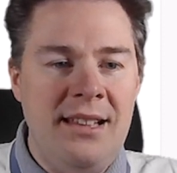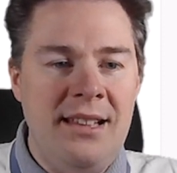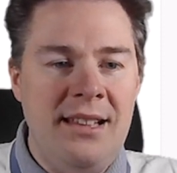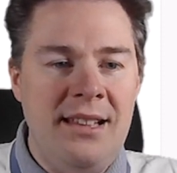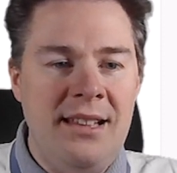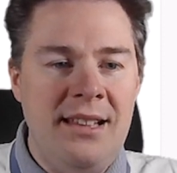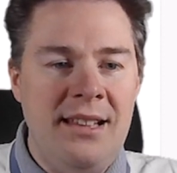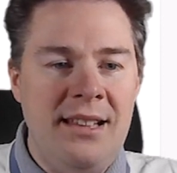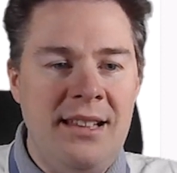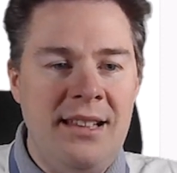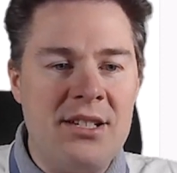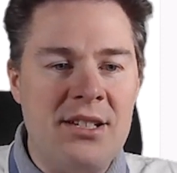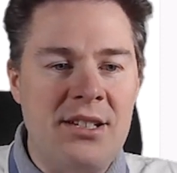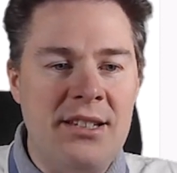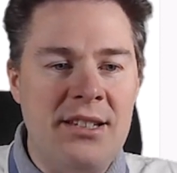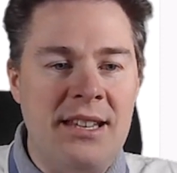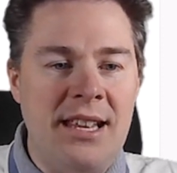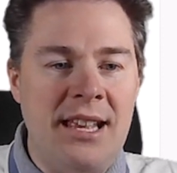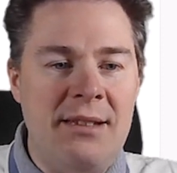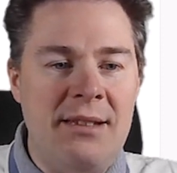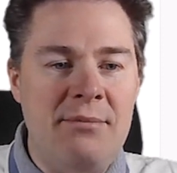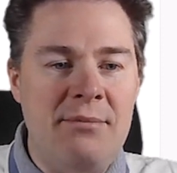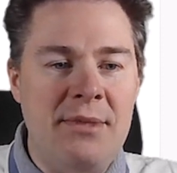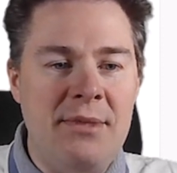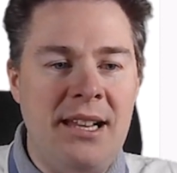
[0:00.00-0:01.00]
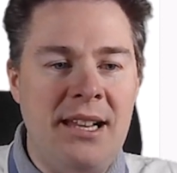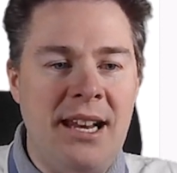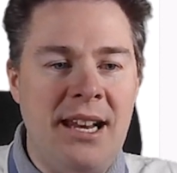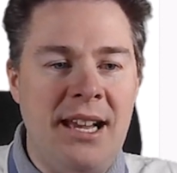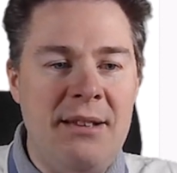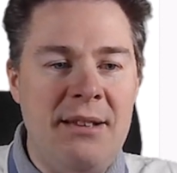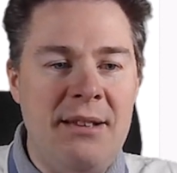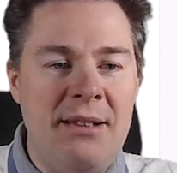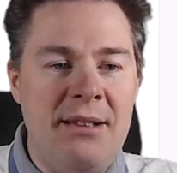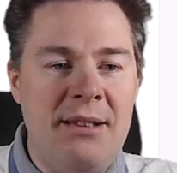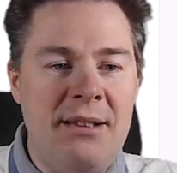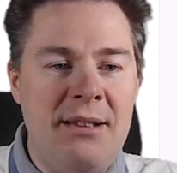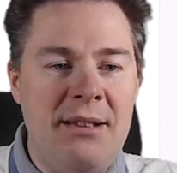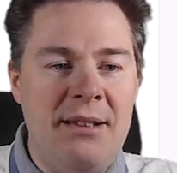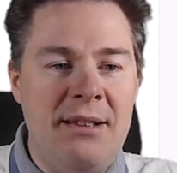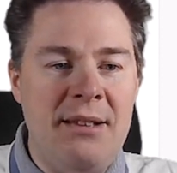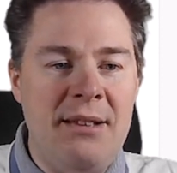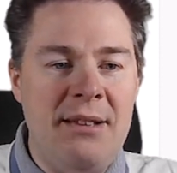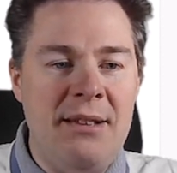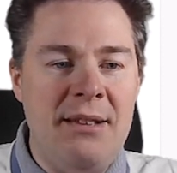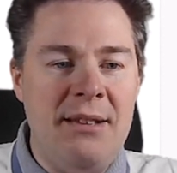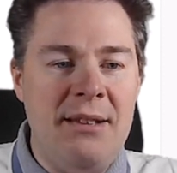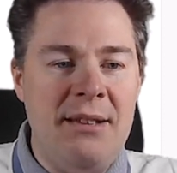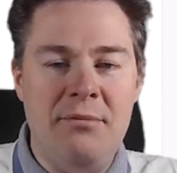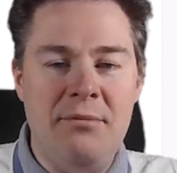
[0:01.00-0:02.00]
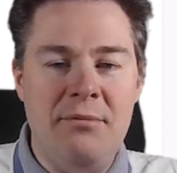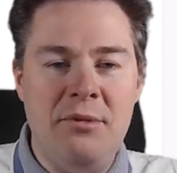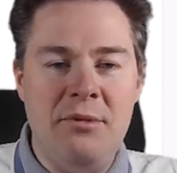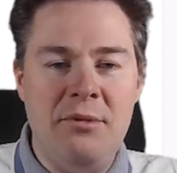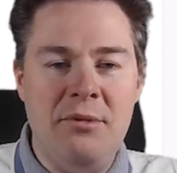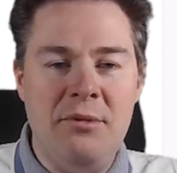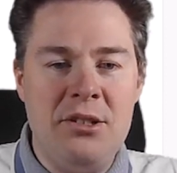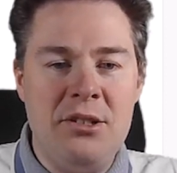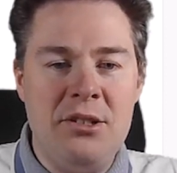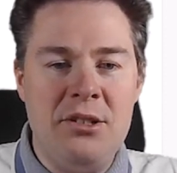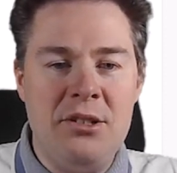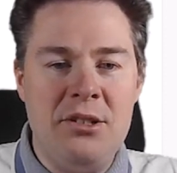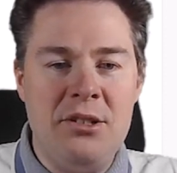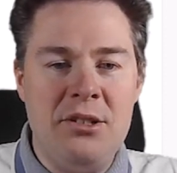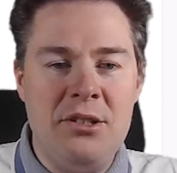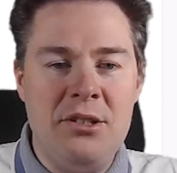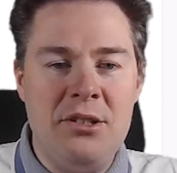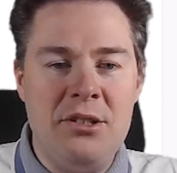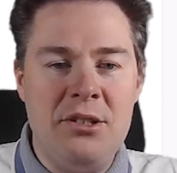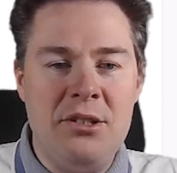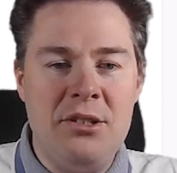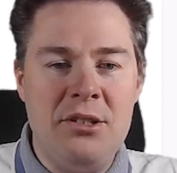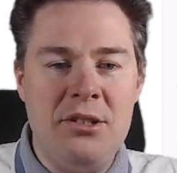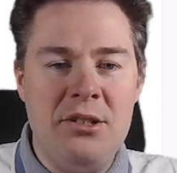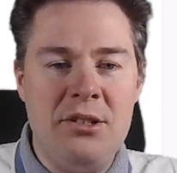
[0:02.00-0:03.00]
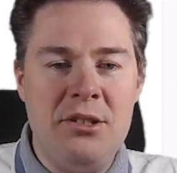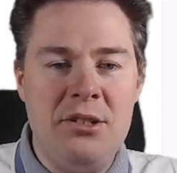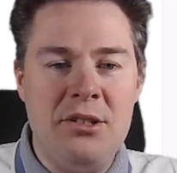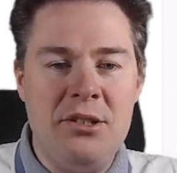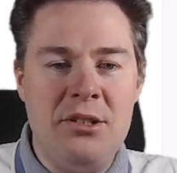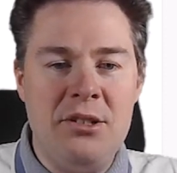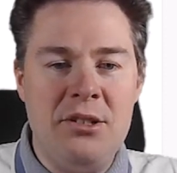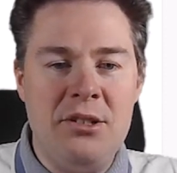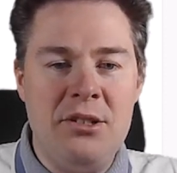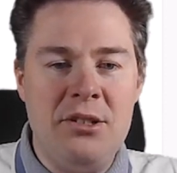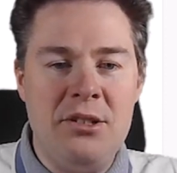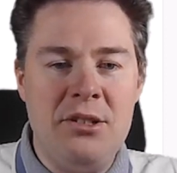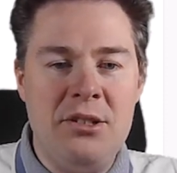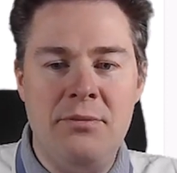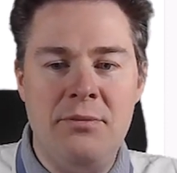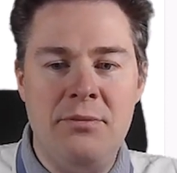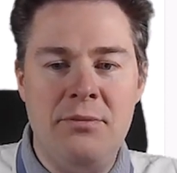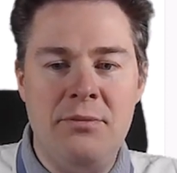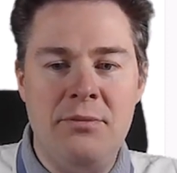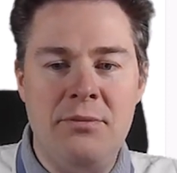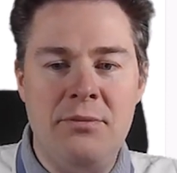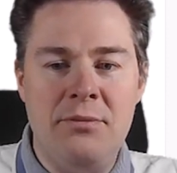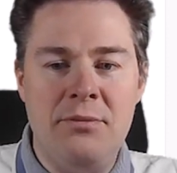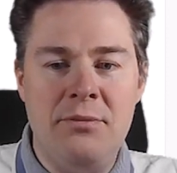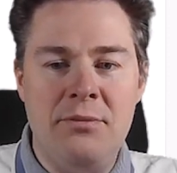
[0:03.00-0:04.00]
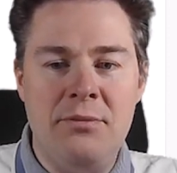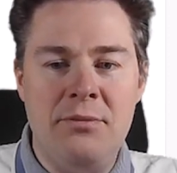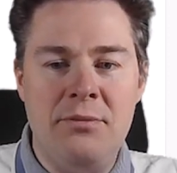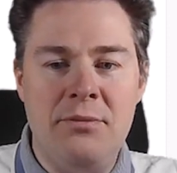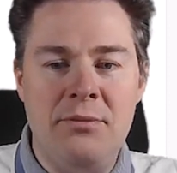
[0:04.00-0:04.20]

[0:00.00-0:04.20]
actual name that I put on them, we should see the same there, hopefully.